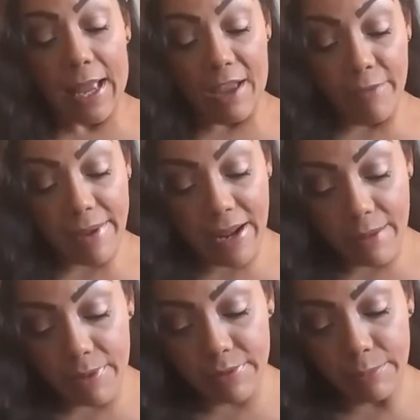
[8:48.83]
have a bad
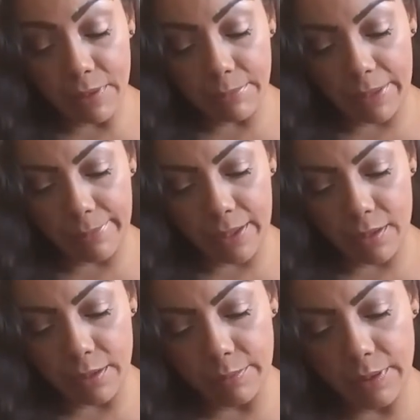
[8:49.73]
habit of smelling my
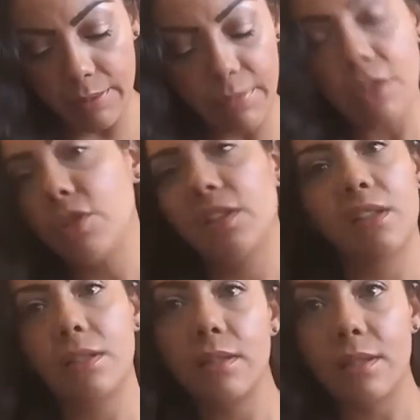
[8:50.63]
makeup. Make sure it
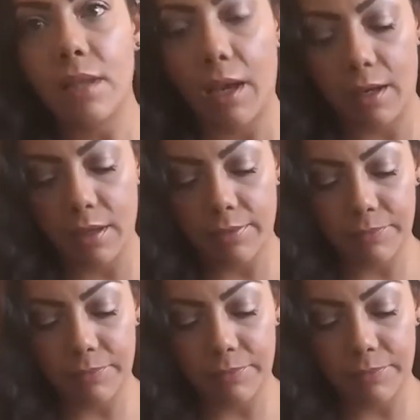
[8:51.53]
doesn't stink.